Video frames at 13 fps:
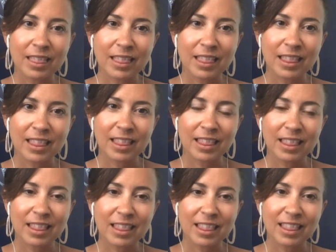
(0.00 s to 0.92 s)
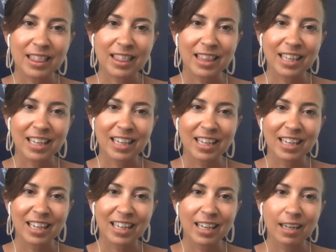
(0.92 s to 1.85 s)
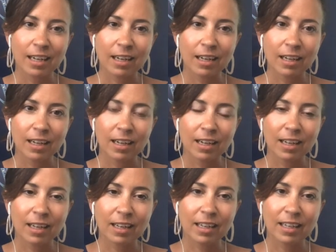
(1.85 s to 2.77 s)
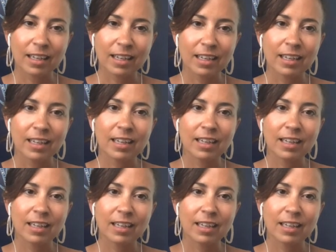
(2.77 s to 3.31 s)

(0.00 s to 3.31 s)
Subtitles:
The person shown says nothing.